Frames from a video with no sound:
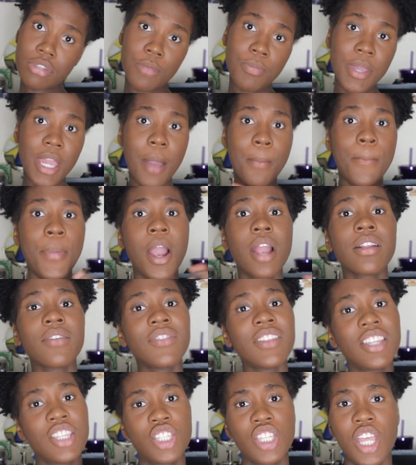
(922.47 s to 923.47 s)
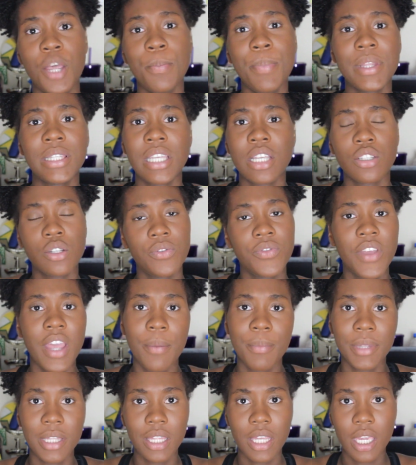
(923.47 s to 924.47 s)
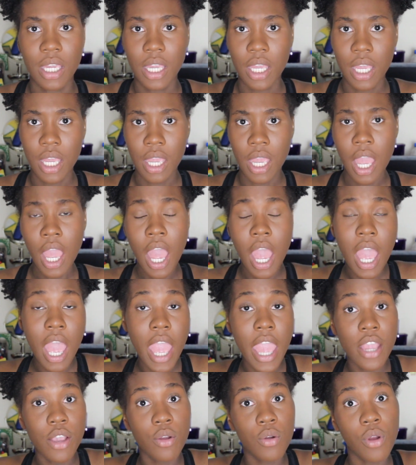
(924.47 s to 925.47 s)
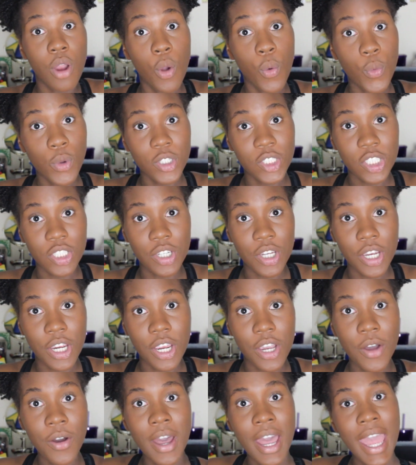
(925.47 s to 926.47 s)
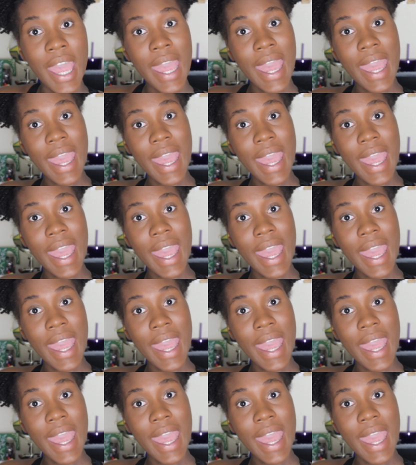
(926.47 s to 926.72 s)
to be a part of this potato family and grow with your girl.